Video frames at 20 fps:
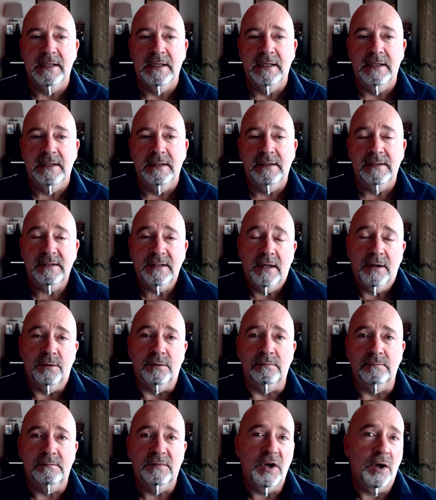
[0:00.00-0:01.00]
So,
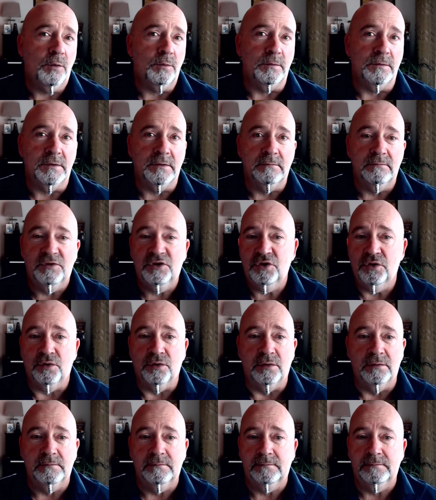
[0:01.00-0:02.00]
goals, sure,
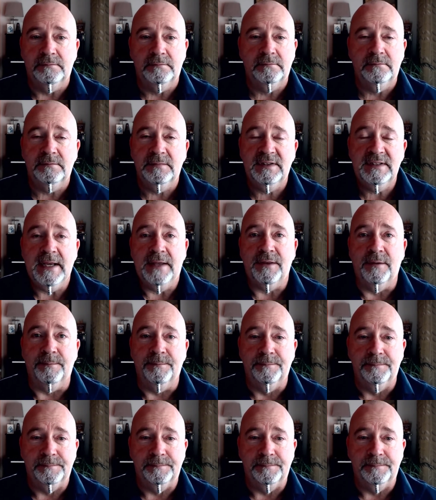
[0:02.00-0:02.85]
set them.